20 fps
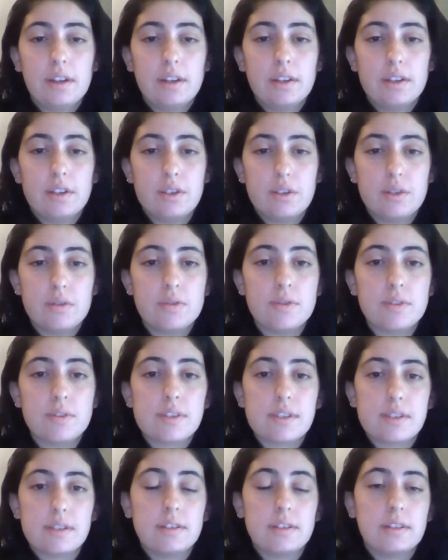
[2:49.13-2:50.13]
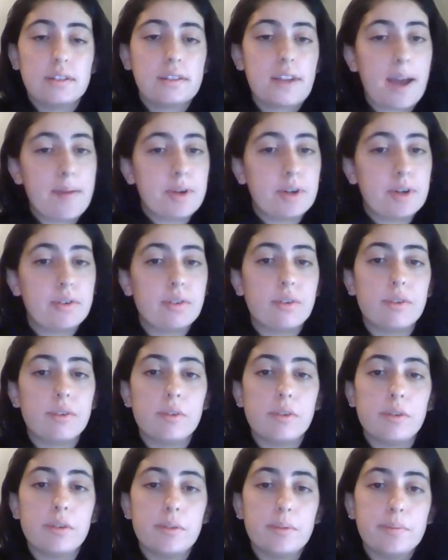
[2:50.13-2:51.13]
use
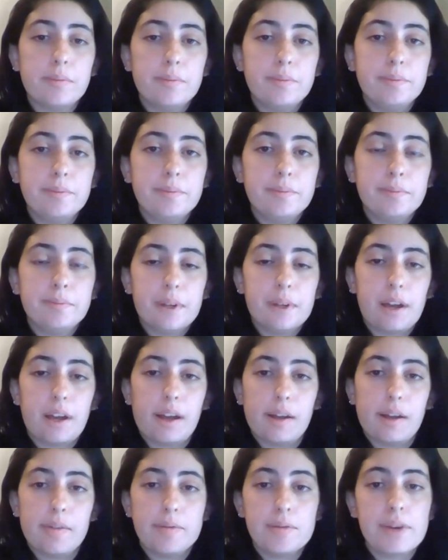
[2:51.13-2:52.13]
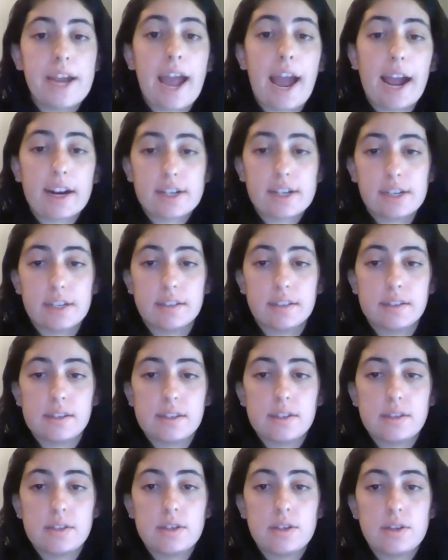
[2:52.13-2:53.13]
chemical
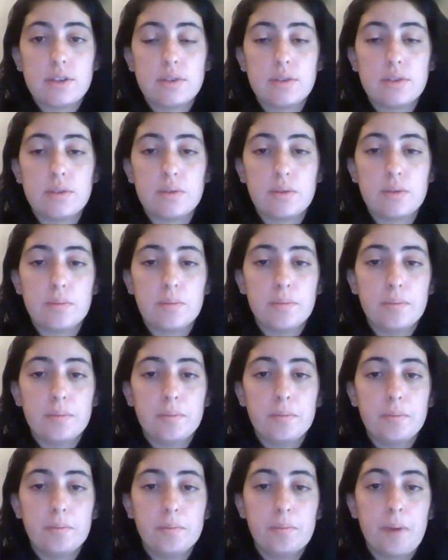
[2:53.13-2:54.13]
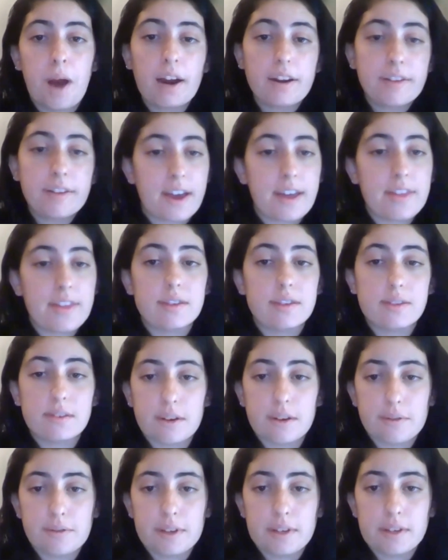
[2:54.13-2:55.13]
reactions to modify the
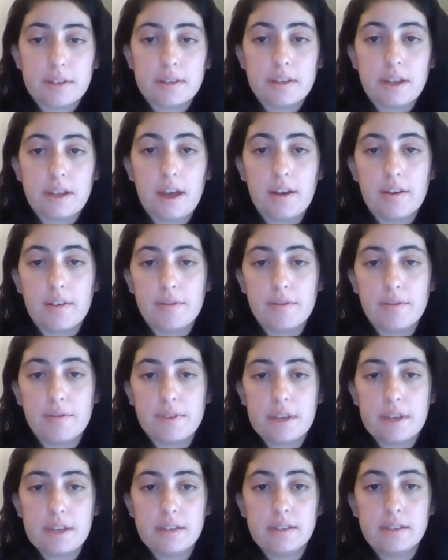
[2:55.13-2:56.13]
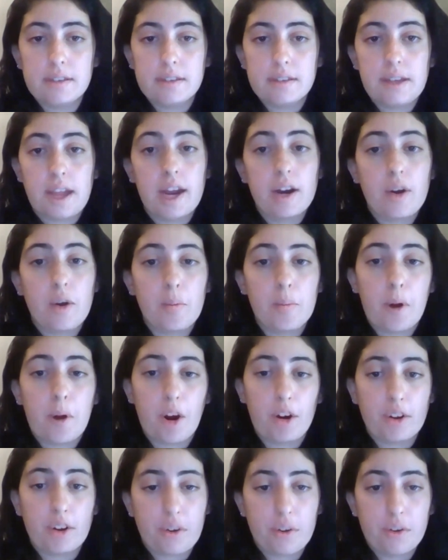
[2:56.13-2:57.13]
surface of these
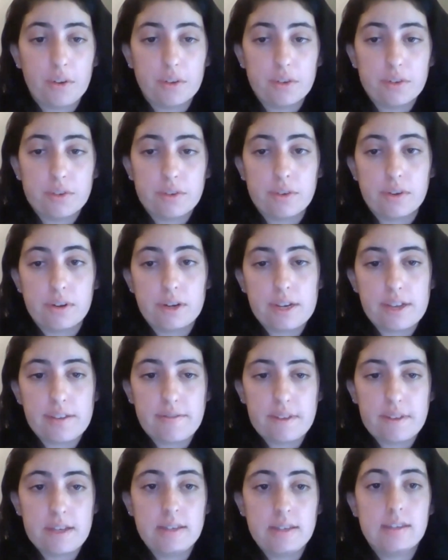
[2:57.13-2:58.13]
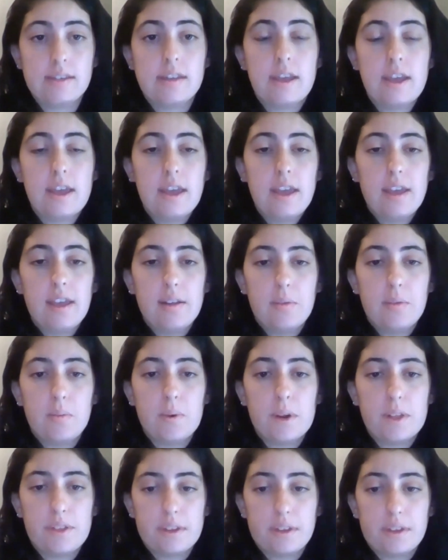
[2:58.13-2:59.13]
nanoparticles, or EVs,
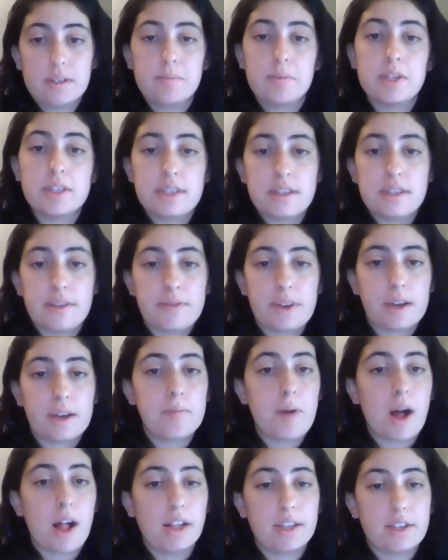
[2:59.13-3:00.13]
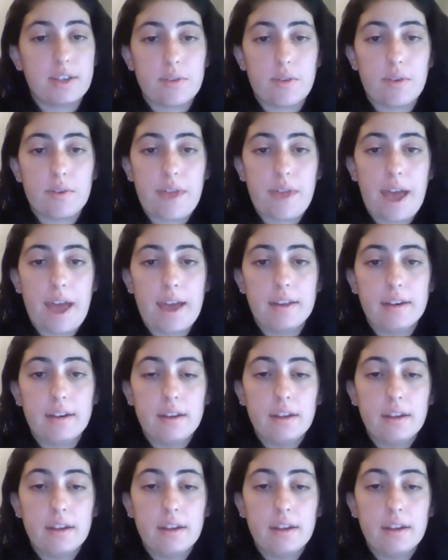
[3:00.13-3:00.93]
with a specific molecule that